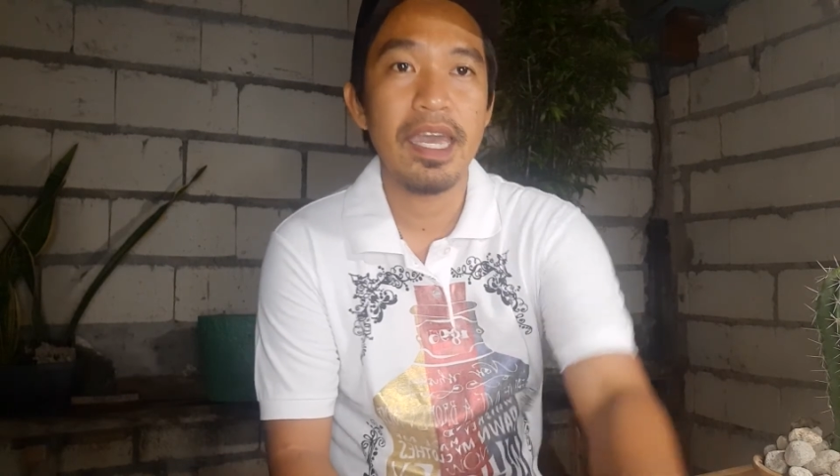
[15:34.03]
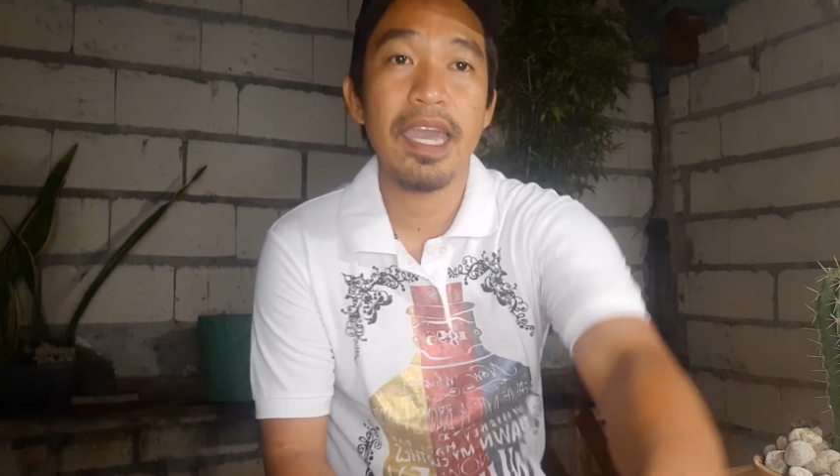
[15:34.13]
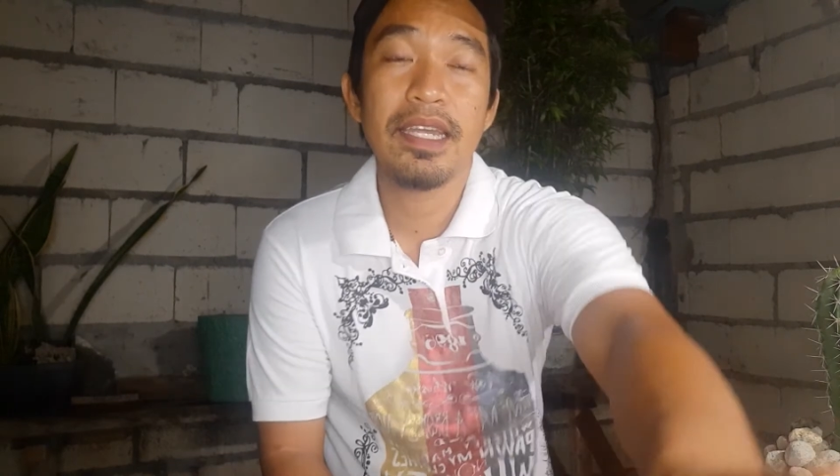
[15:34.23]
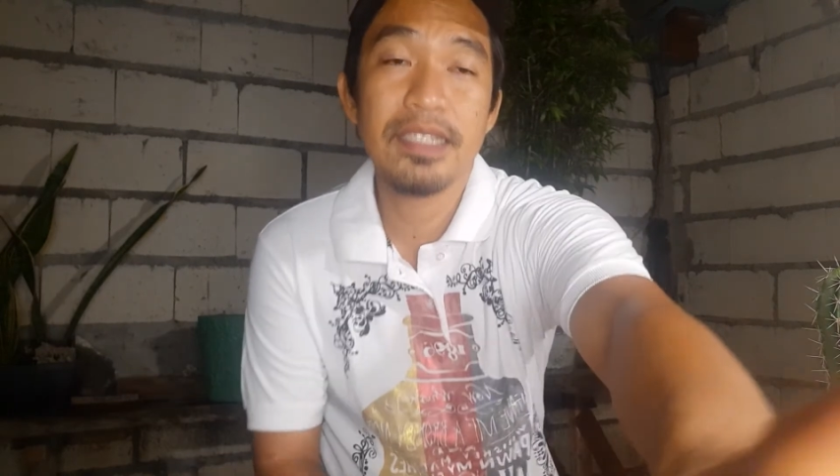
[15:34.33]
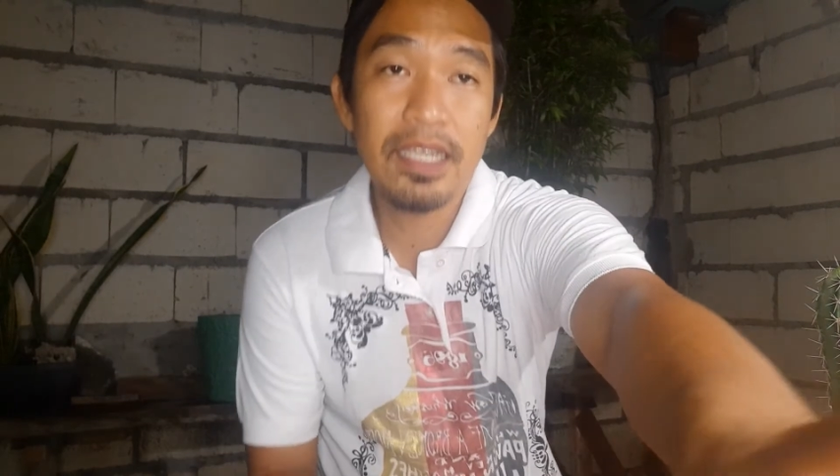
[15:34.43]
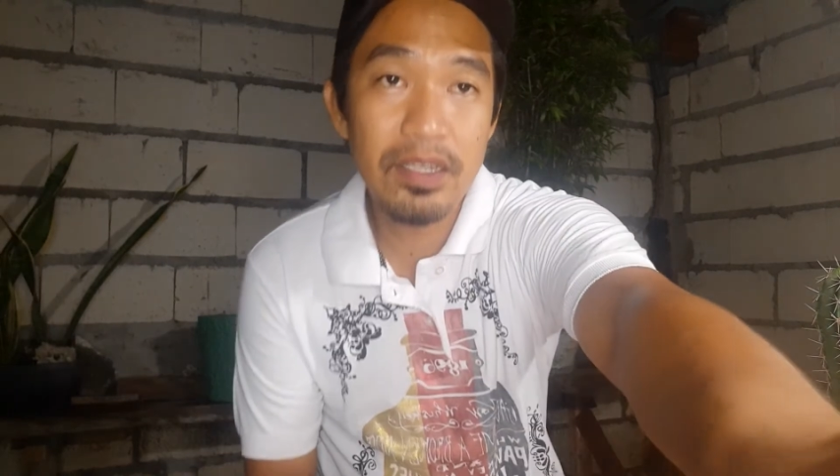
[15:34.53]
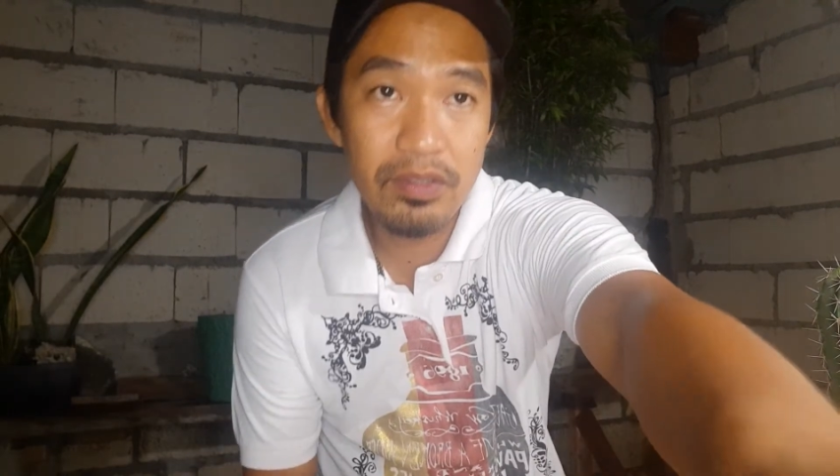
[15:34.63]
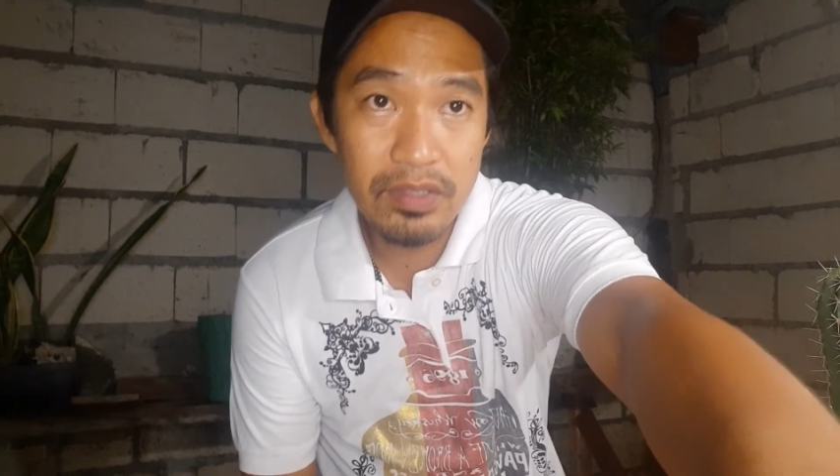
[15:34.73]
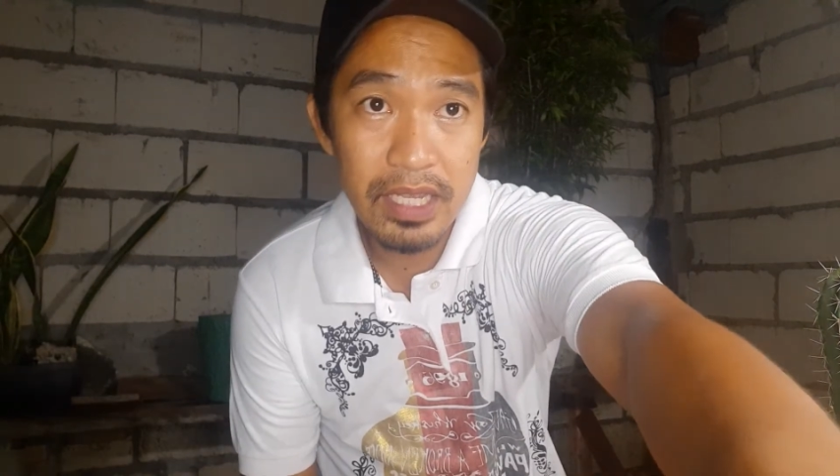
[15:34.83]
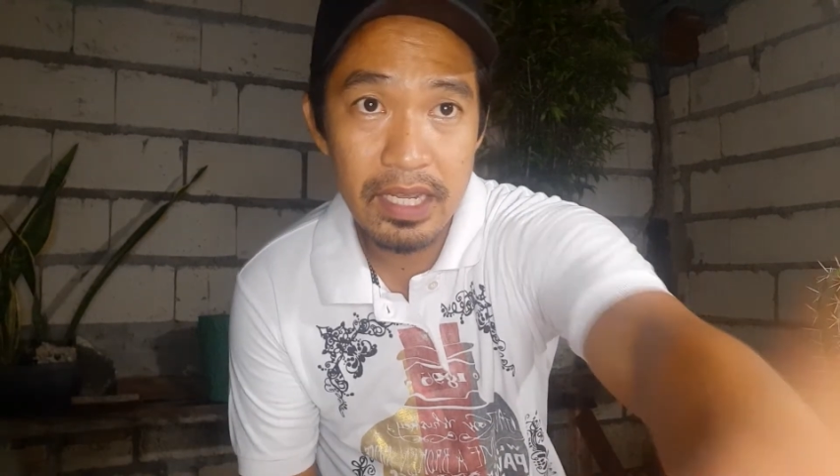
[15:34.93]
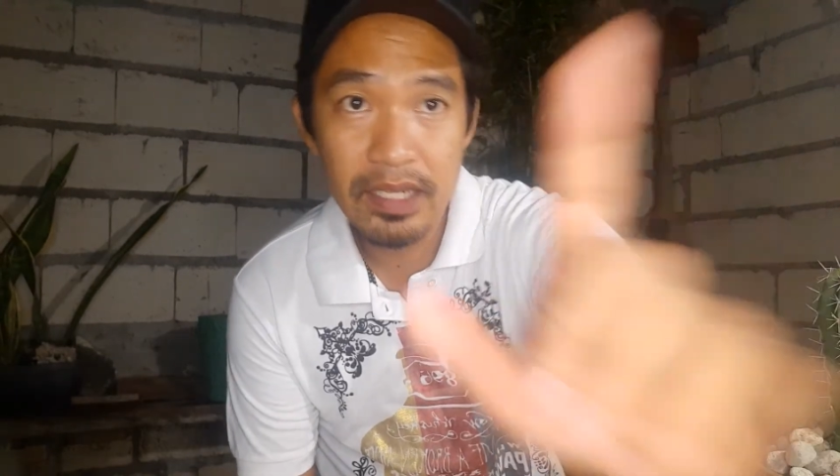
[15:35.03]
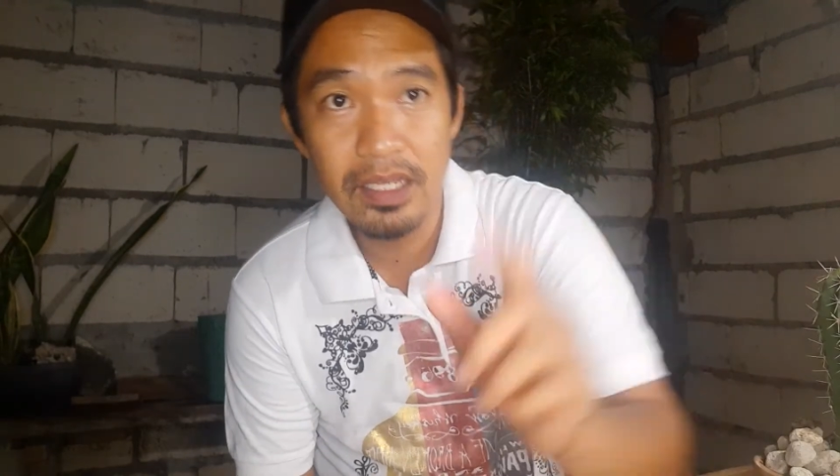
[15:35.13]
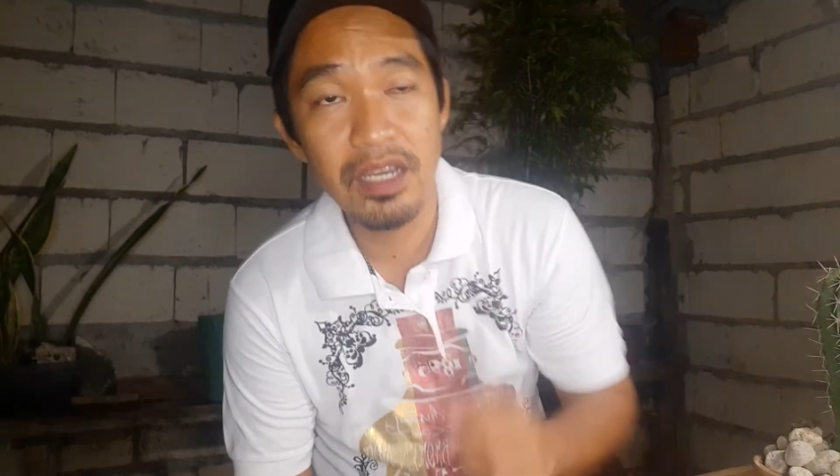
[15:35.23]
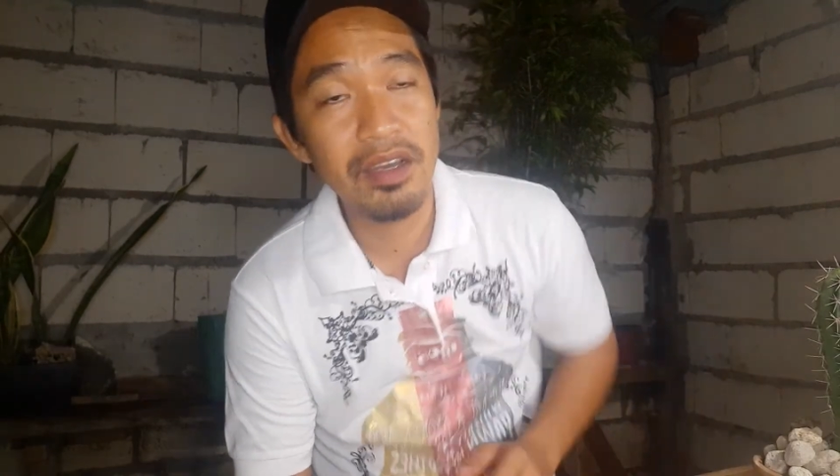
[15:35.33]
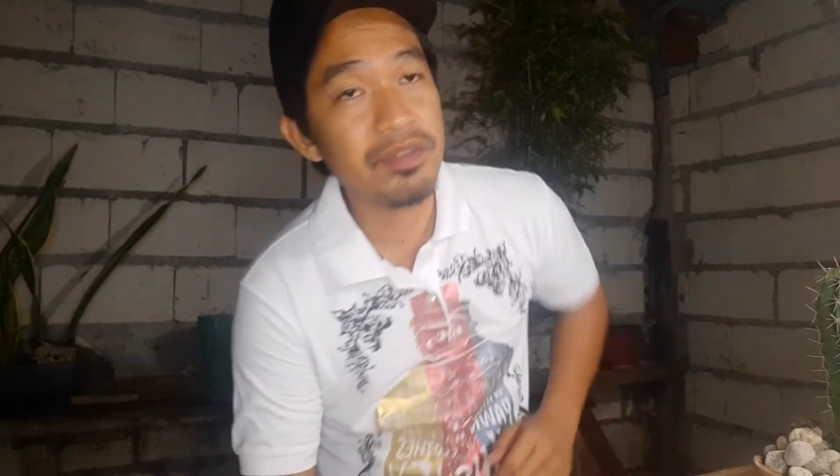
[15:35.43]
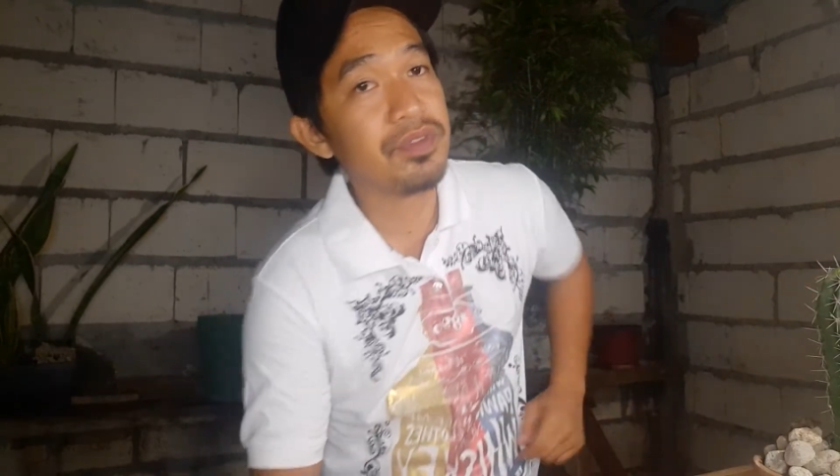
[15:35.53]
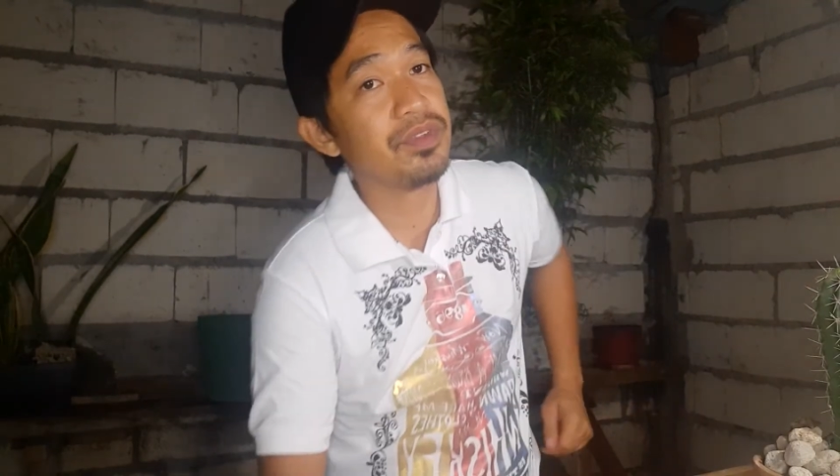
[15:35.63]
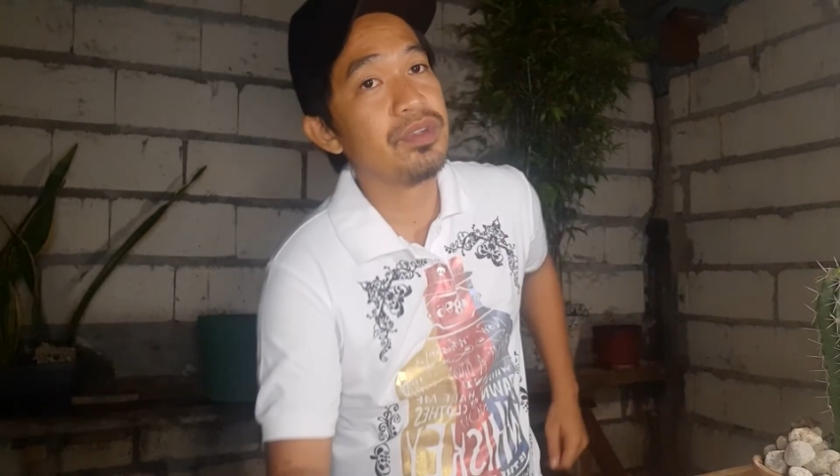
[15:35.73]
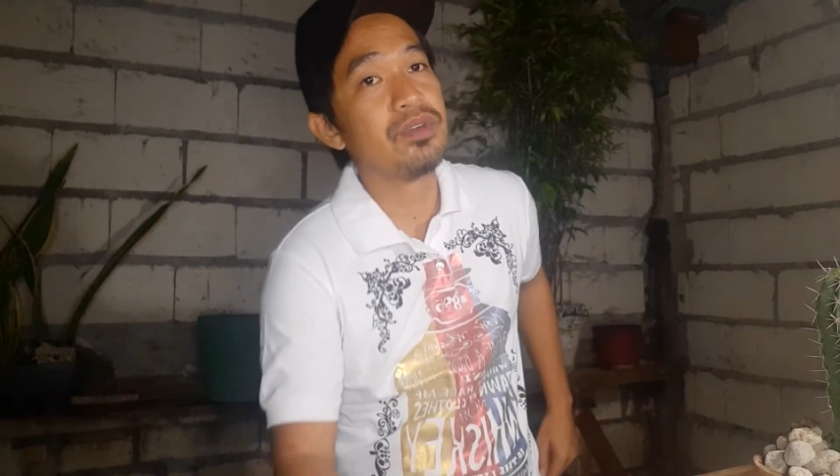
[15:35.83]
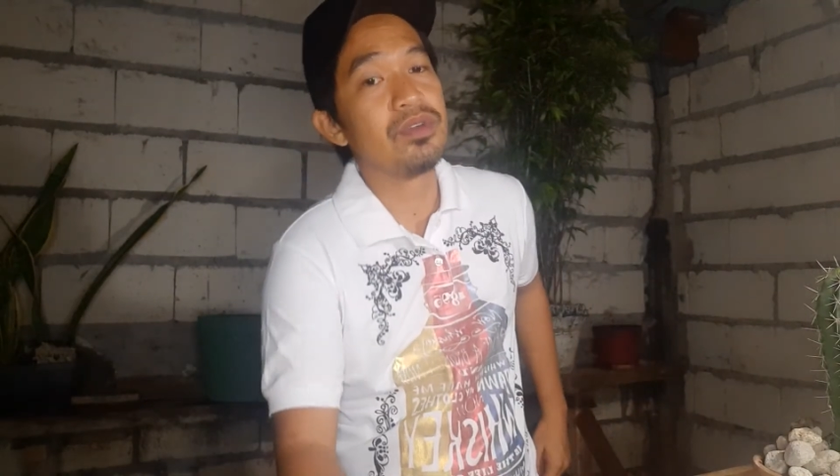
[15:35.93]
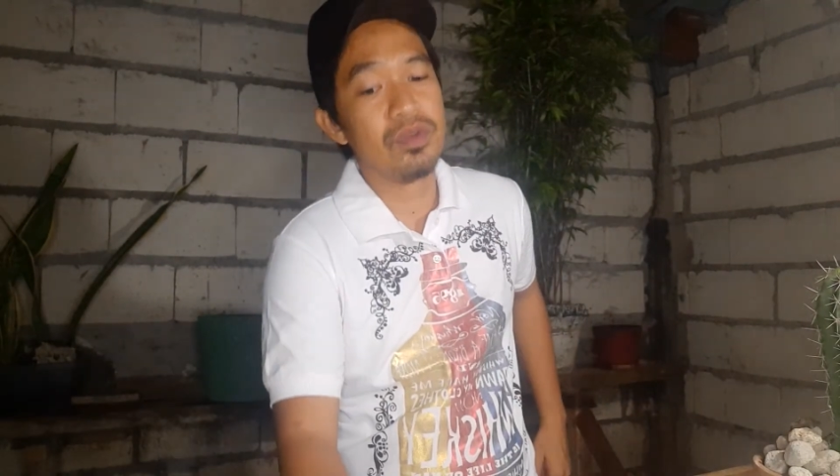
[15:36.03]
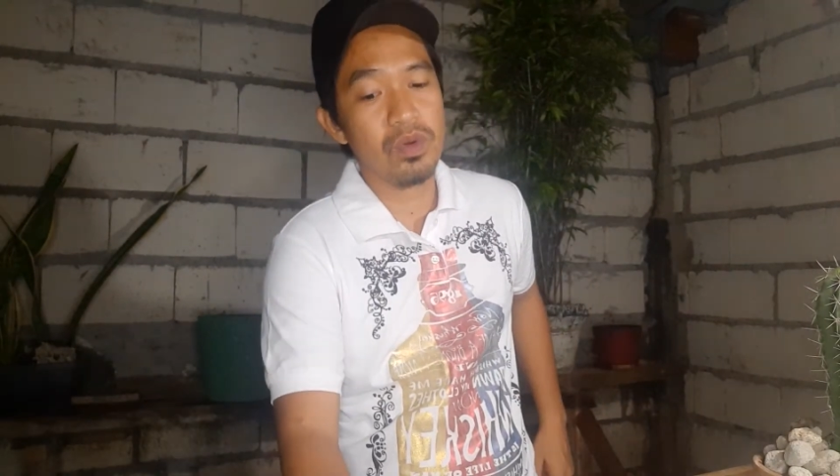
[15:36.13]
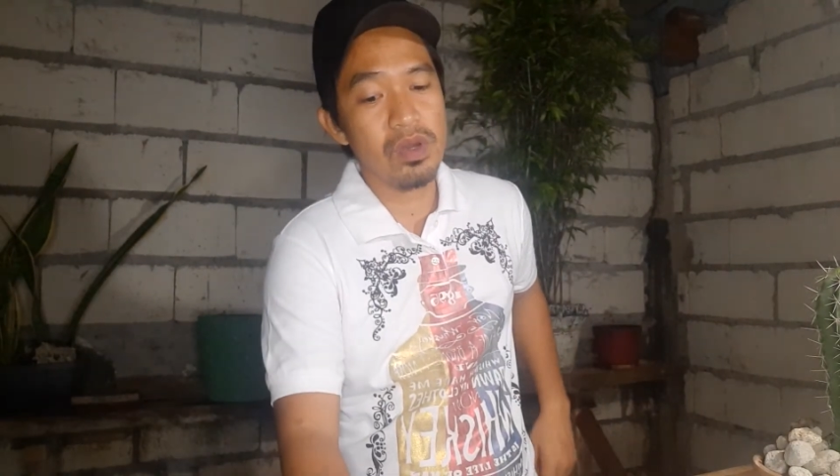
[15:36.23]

And take note that if you